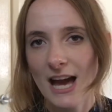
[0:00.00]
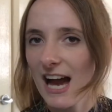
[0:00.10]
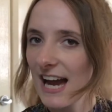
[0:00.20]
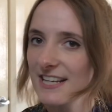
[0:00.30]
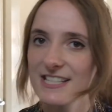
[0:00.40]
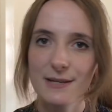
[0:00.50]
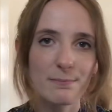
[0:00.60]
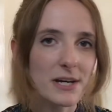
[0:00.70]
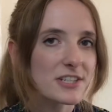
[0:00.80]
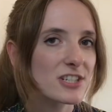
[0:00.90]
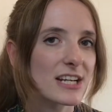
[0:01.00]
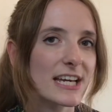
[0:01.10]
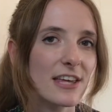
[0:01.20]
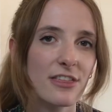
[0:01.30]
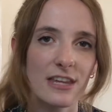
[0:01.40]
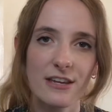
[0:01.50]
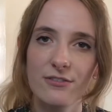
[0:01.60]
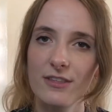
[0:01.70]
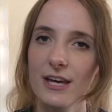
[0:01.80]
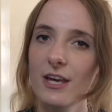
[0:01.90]
acting much like a thief
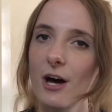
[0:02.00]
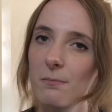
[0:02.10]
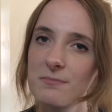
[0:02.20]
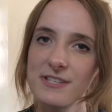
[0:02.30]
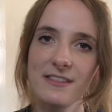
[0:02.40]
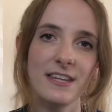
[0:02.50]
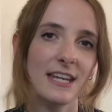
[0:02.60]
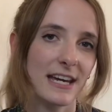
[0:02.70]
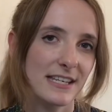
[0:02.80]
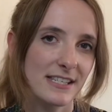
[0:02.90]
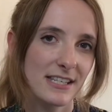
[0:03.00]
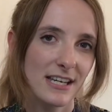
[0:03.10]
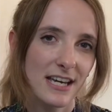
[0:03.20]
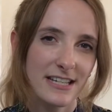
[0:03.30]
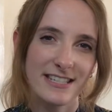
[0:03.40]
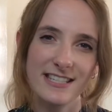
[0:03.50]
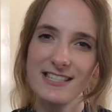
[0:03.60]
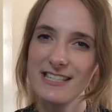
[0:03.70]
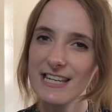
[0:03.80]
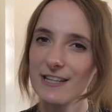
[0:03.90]
that comes in the night to
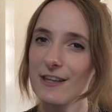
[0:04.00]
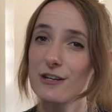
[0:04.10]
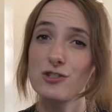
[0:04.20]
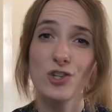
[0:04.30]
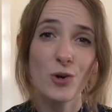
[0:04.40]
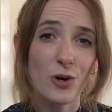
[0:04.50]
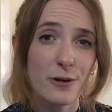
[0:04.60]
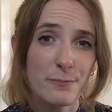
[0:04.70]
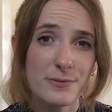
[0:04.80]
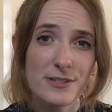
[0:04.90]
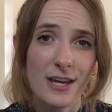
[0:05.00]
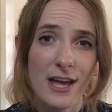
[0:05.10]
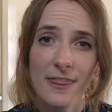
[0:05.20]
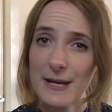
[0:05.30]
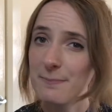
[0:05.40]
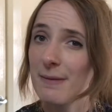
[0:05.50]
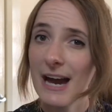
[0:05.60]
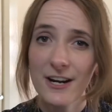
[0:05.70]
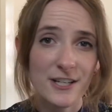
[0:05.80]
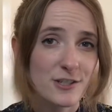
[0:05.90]
steal their jobs, their
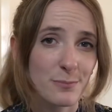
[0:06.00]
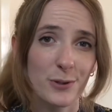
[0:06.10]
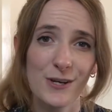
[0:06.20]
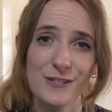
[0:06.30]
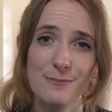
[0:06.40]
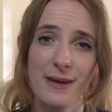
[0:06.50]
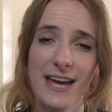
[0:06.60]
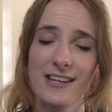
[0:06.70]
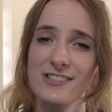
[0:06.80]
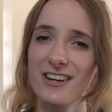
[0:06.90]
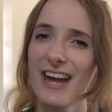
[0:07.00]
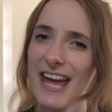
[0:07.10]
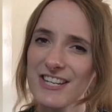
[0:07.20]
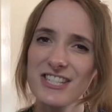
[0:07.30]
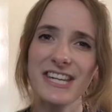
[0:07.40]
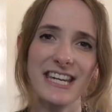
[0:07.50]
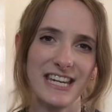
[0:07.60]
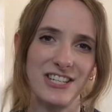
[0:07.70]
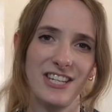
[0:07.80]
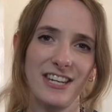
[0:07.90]
marriage prospects, their
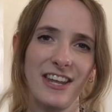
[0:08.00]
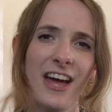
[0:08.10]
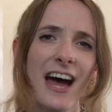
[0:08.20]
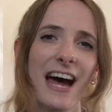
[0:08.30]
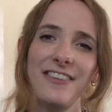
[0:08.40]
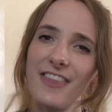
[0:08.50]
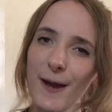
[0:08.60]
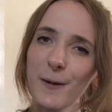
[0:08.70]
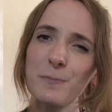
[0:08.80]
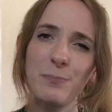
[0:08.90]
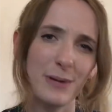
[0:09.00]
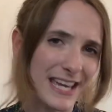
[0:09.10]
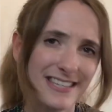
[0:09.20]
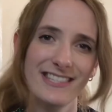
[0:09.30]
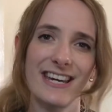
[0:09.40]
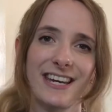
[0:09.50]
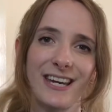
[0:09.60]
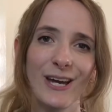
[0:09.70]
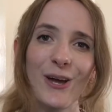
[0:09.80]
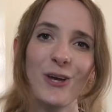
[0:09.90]
education, and their basic
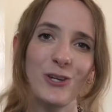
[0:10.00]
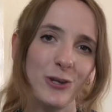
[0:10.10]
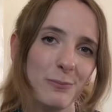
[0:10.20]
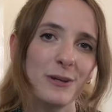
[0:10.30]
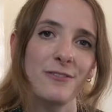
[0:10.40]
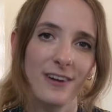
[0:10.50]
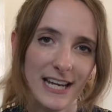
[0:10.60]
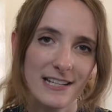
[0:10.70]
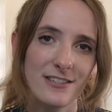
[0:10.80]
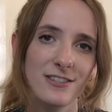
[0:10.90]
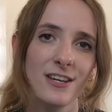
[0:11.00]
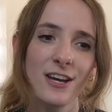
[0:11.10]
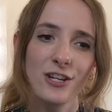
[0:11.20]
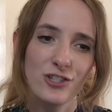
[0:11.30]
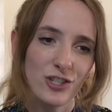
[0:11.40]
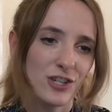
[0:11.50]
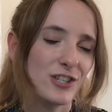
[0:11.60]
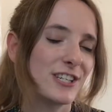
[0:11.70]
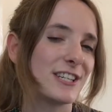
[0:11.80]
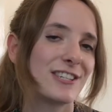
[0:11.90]
human rights due
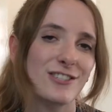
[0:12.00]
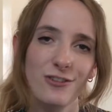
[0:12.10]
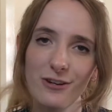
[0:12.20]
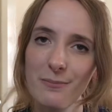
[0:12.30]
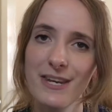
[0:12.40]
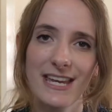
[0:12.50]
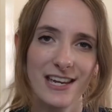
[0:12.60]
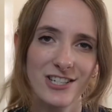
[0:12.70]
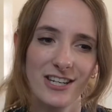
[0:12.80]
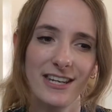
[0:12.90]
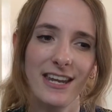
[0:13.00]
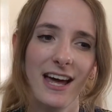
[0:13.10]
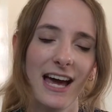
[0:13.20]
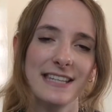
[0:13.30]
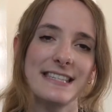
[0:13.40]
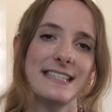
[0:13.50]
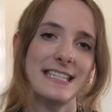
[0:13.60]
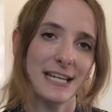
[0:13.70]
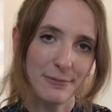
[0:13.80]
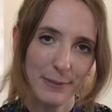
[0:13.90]
to discrimination and
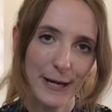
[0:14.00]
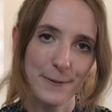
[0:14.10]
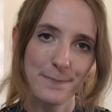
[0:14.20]
stigma.